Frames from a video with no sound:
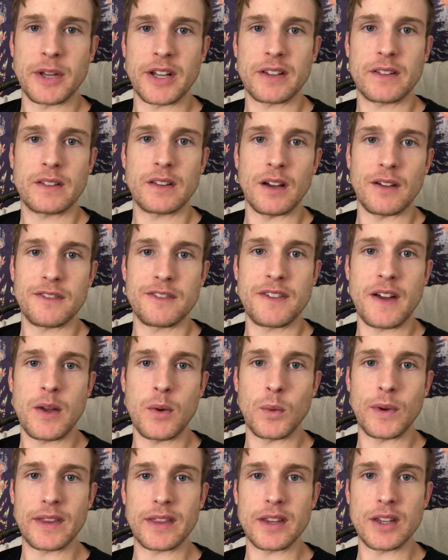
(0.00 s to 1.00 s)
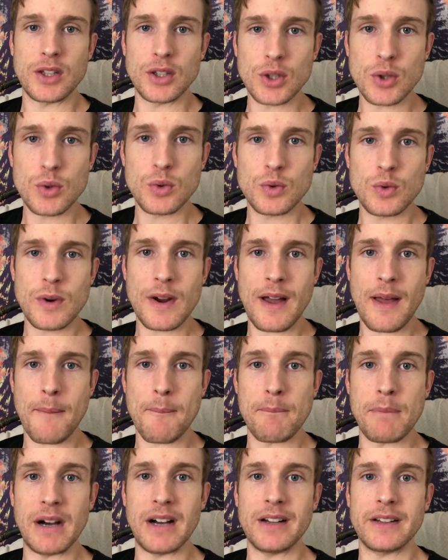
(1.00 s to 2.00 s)
that stuff with you,
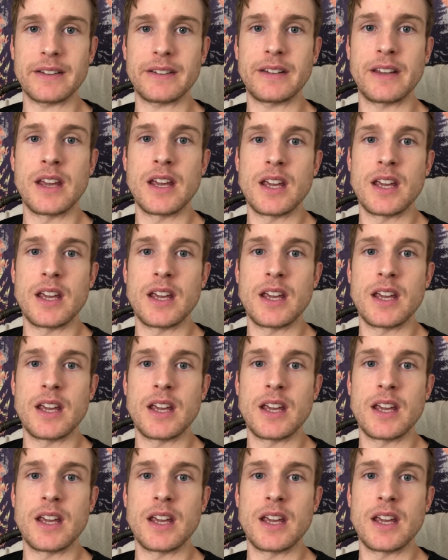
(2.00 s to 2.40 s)
but